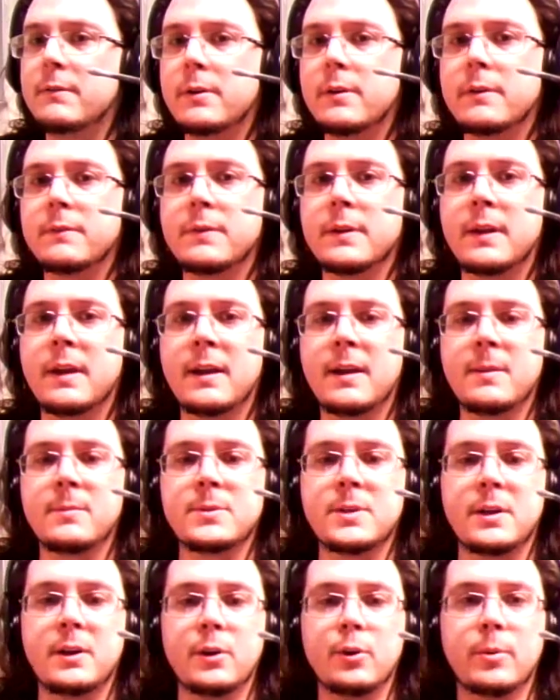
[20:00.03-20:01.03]
have heard of the
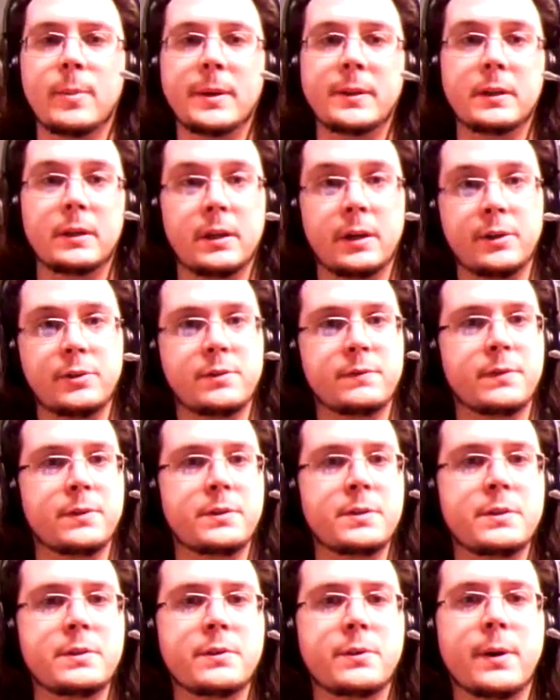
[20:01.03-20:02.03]
games and know about the
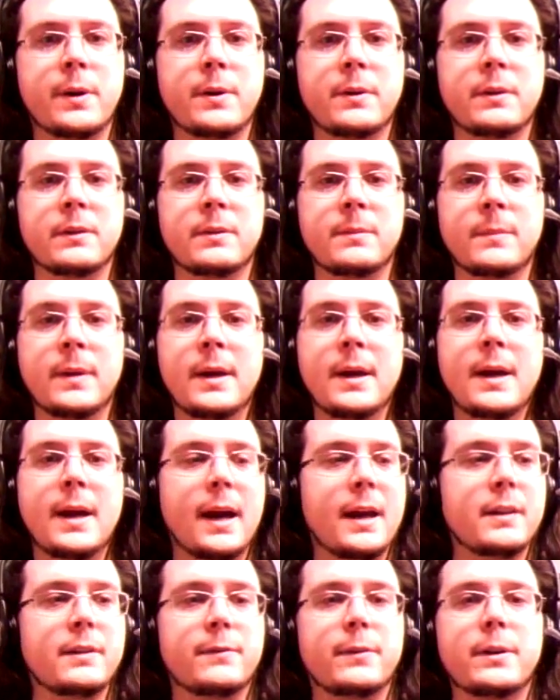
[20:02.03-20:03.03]
controversies surrounding them,
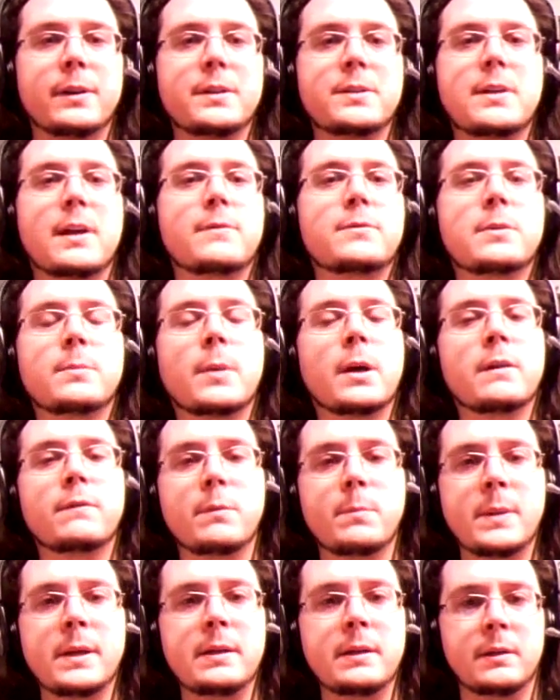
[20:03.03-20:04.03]
and at the very least have some kind of
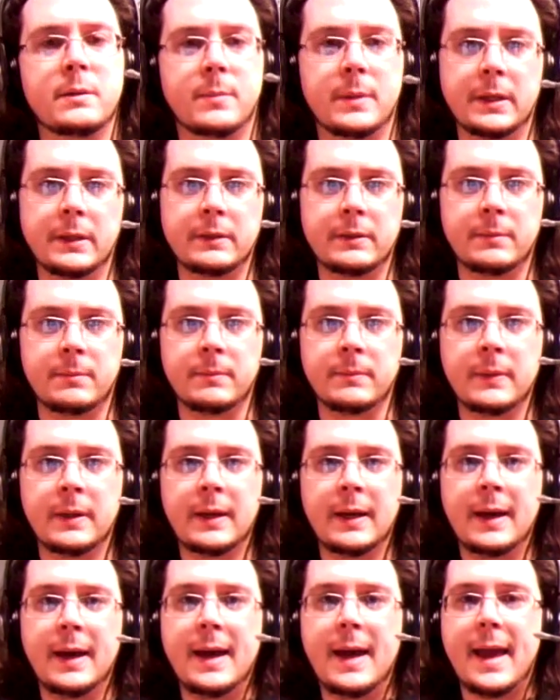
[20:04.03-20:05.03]
opinion about them.
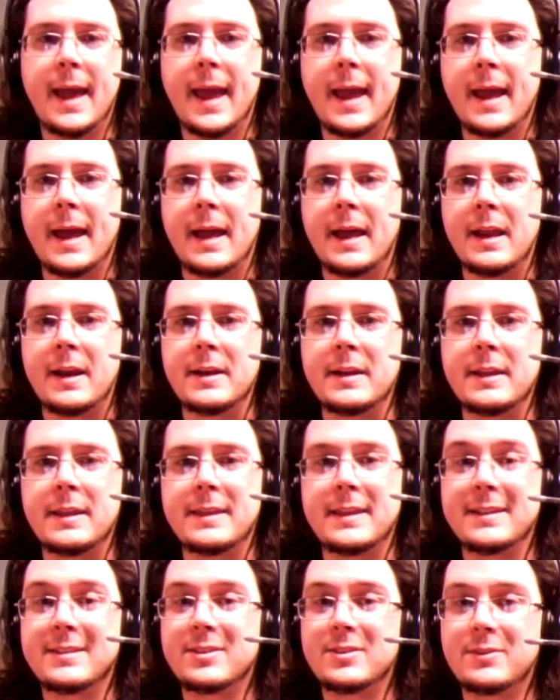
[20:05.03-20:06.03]
And
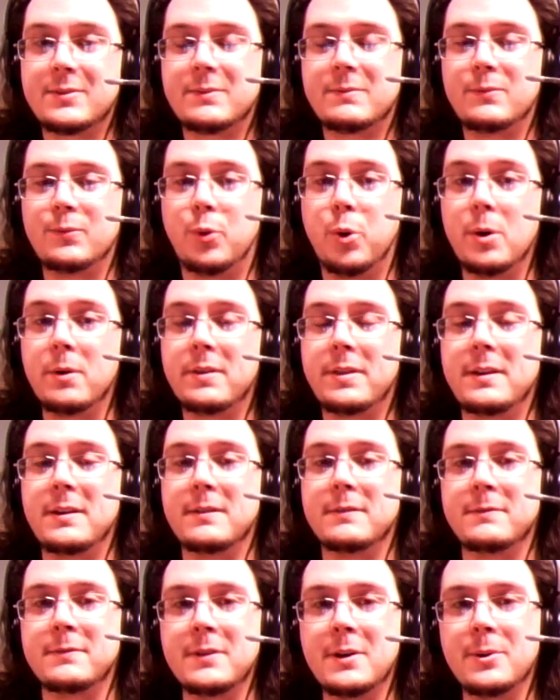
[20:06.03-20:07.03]
that's
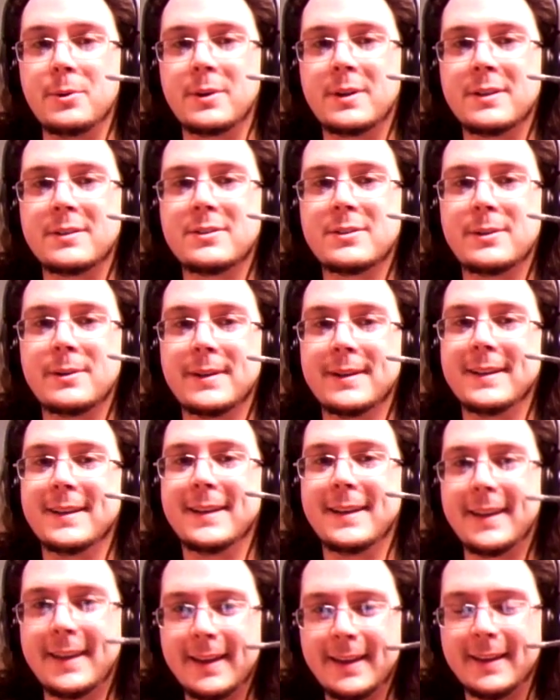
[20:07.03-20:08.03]
worthy of note considering,
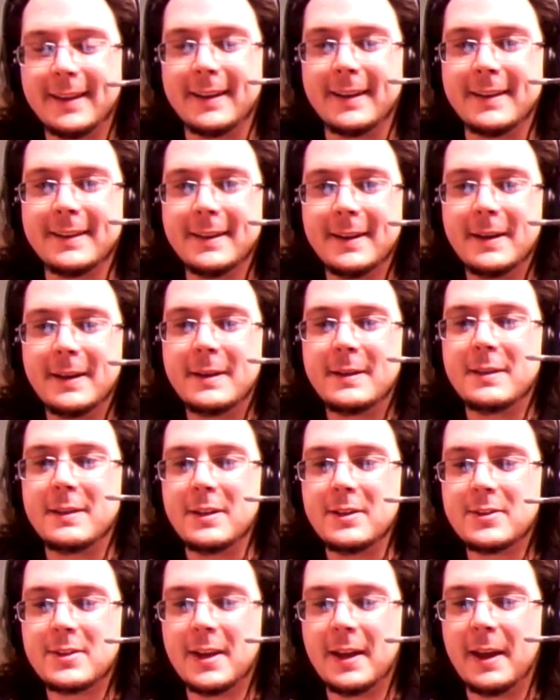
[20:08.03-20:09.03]
again,
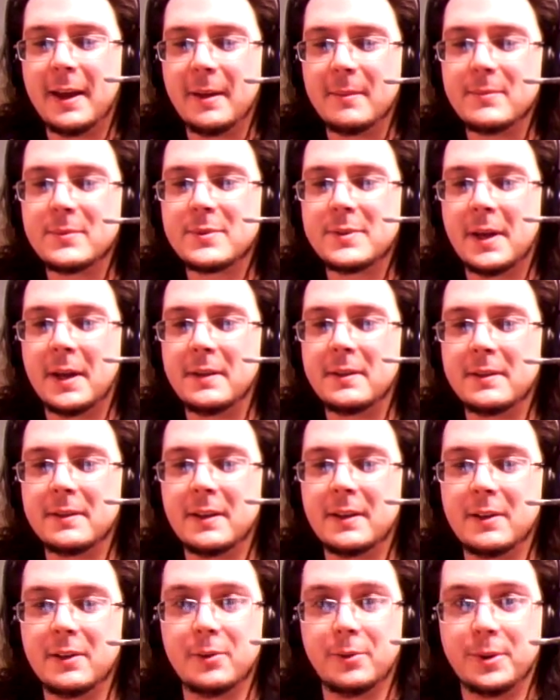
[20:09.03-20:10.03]
these games, and
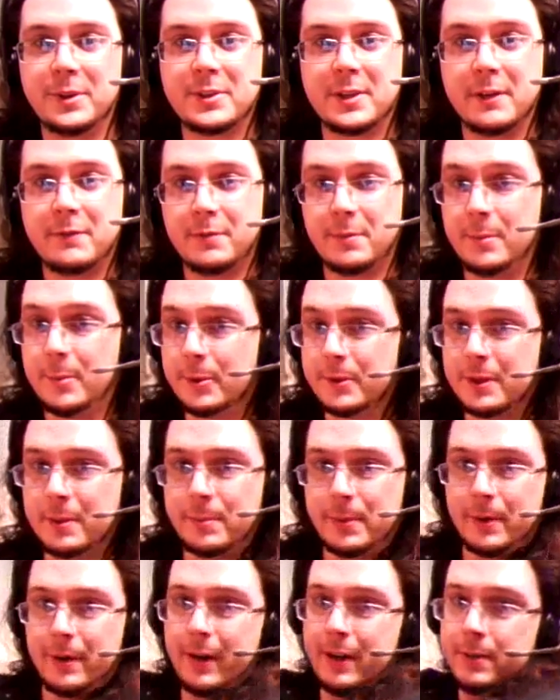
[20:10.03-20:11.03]
you know, aside from the
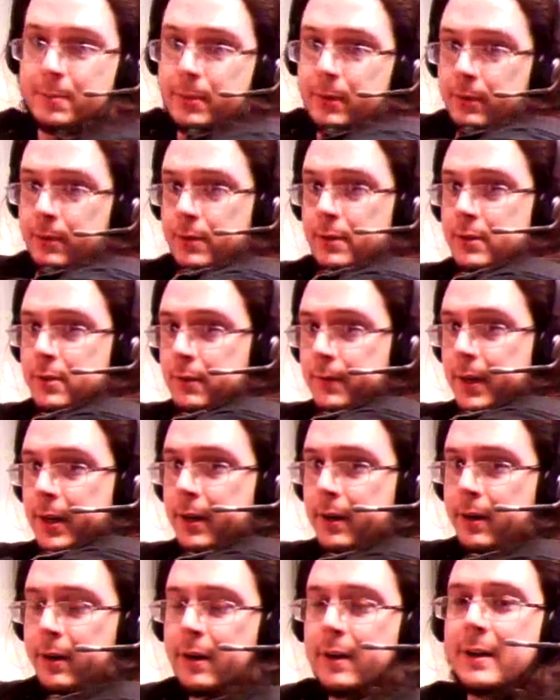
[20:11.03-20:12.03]
multiplayer aspect, which is over
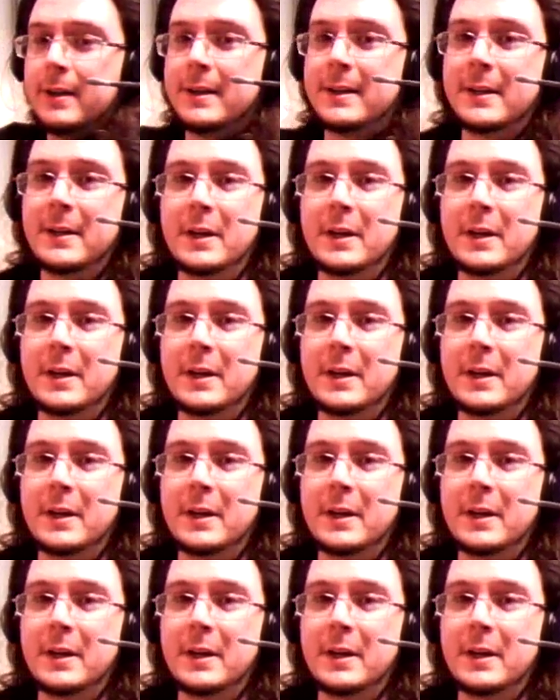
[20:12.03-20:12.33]
here,